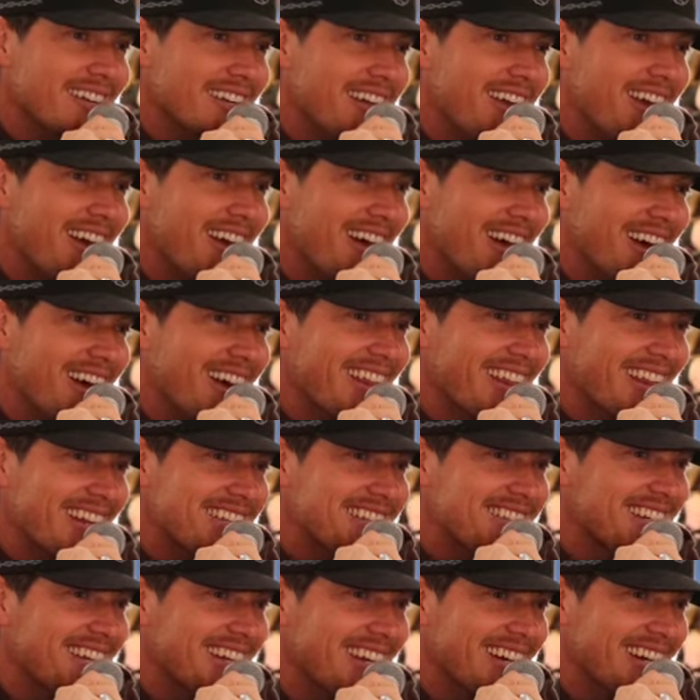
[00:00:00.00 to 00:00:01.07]
See? Yeah,
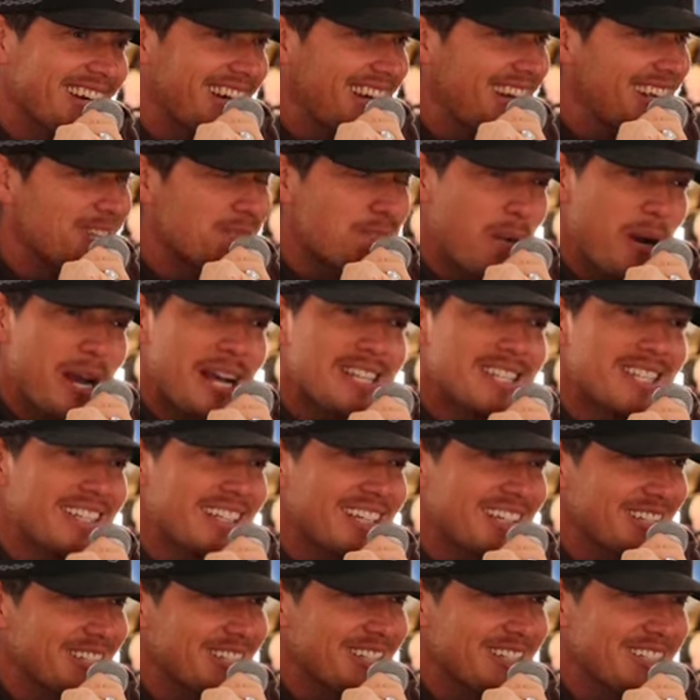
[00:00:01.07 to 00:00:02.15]
that's it's praising
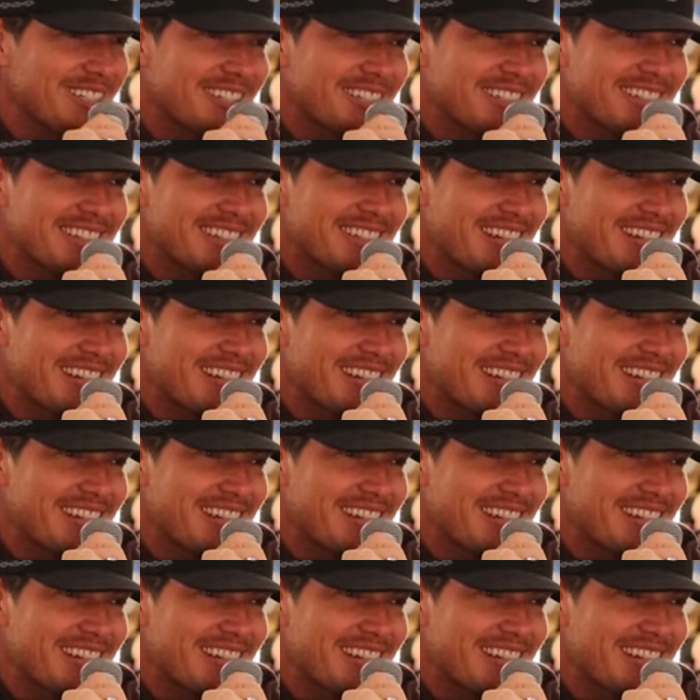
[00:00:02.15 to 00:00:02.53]
the girl,